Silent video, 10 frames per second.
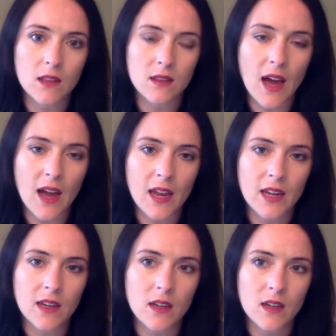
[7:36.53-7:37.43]

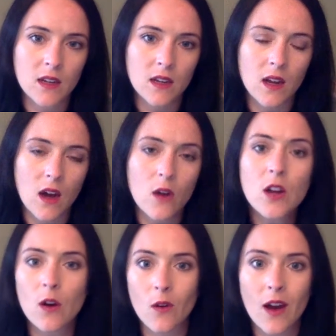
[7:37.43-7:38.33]
Oh
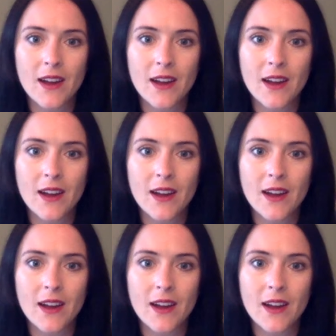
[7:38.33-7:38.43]
no,